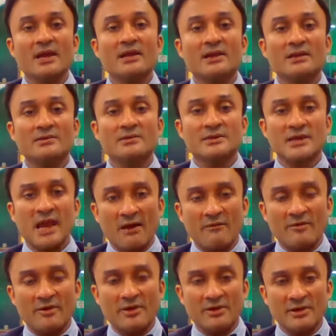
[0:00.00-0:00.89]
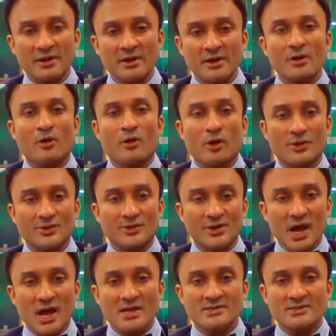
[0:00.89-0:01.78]
is TAVR, or
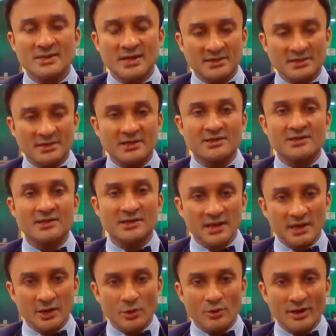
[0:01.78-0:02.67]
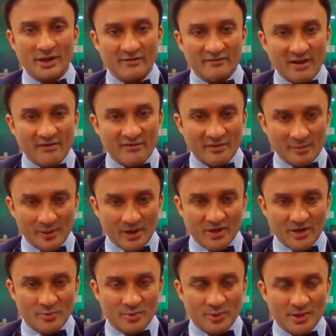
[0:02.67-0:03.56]
transcatheter aortic valve
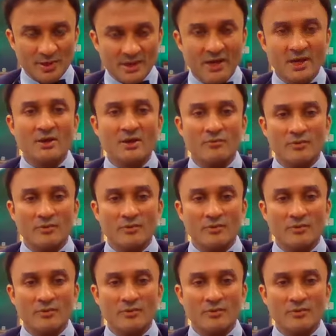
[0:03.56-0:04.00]
replacement,